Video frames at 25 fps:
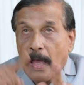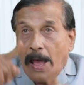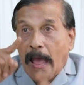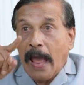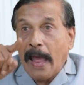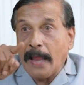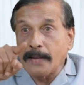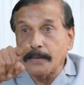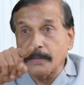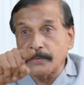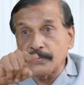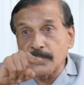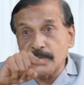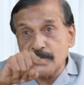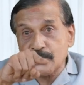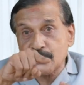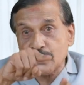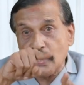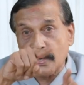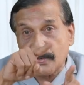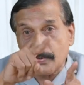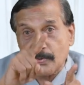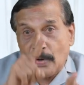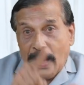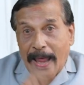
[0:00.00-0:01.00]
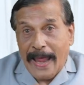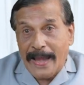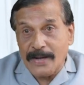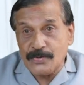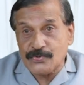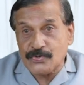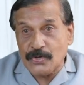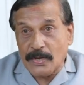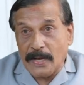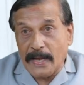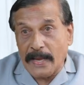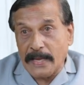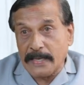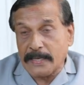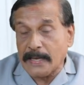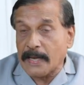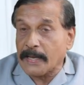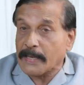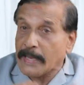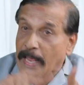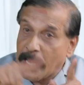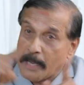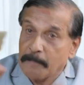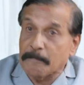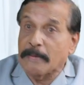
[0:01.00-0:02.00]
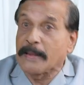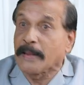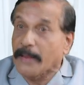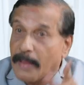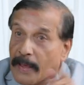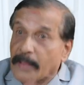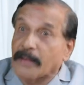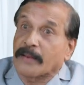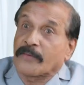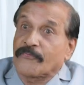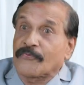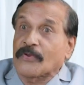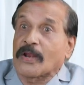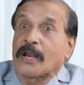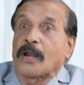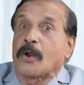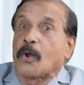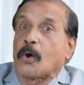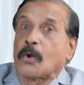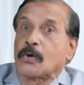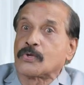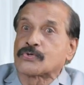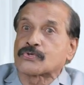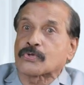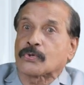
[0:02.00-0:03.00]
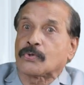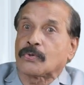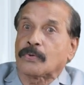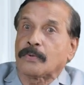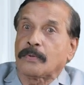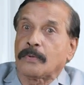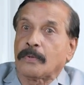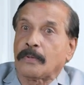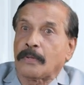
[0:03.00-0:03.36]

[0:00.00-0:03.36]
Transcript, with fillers: And this uh, transfer letter can be a referral also.